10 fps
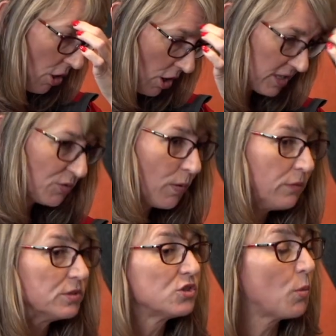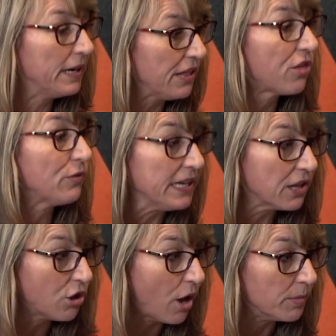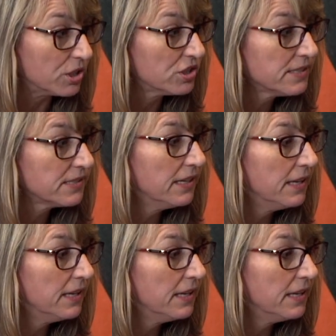longest one was 23 kilometers.